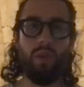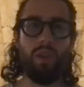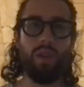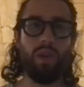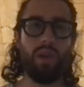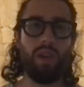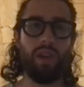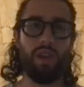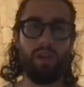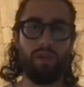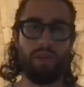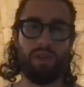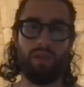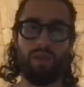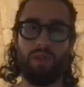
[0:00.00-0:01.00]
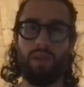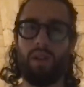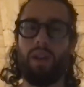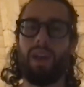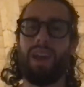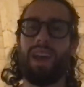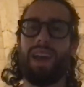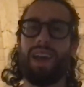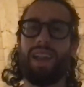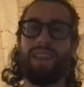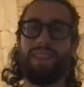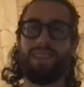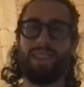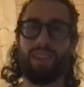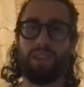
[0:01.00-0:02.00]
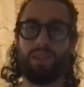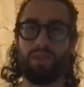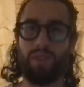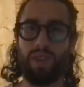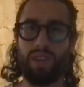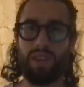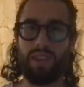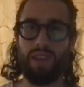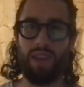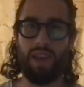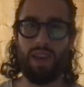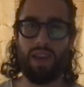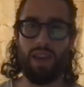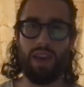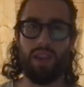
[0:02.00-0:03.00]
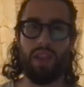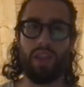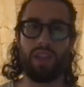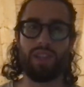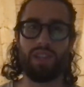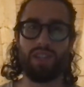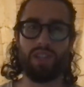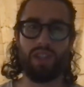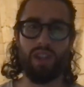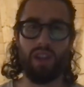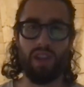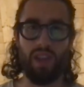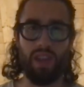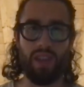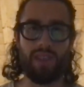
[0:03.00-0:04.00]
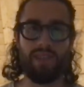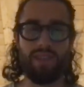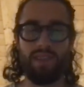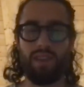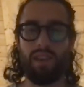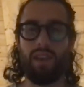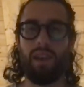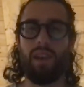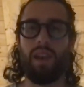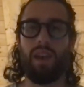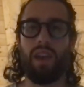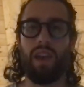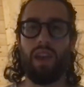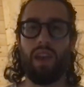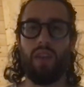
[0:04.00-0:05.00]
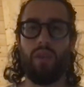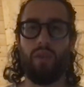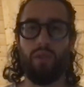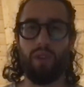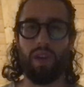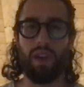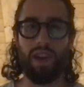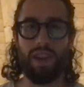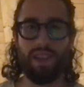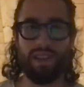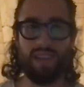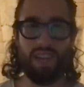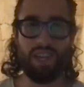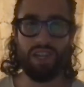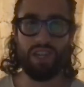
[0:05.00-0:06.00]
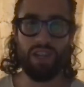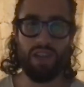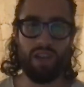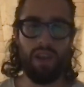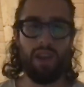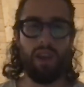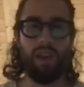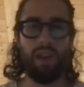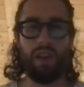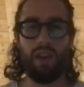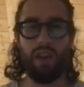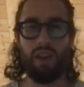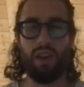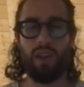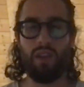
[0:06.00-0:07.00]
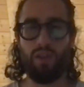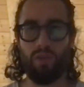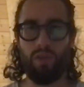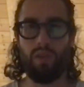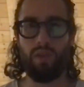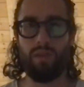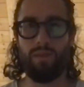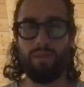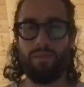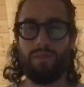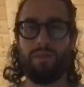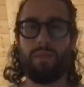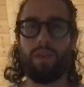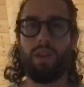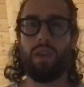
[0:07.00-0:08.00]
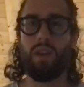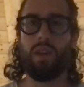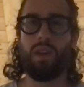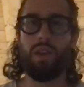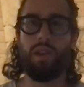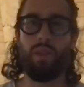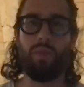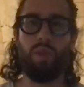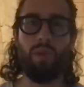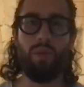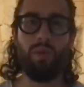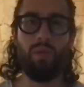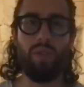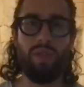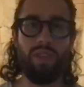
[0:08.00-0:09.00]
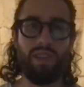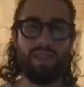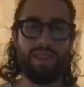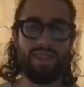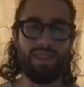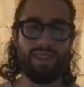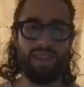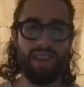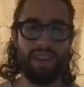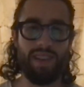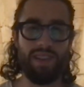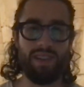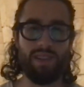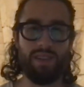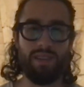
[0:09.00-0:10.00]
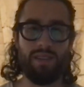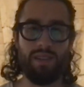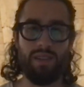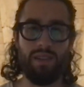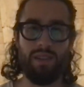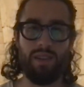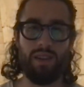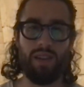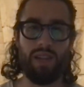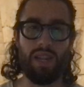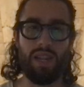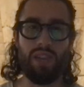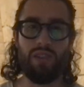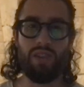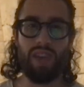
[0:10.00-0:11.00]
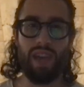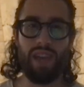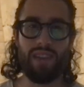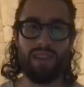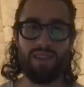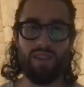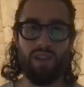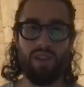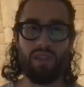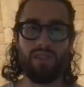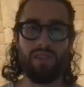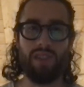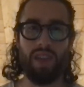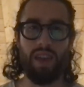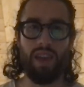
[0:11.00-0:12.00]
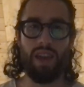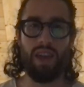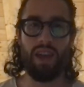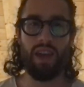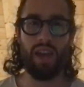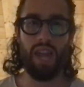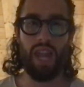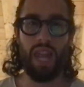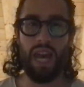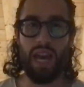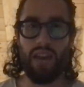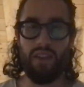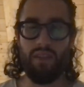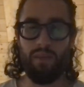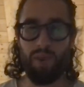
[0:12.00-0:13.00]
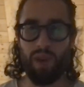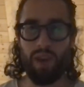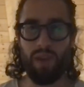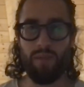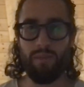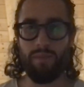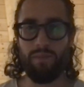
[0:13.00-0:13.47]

you can go to court and seek to get a decision against an organization in court. The problem with this is that legal cases cost a lot of money.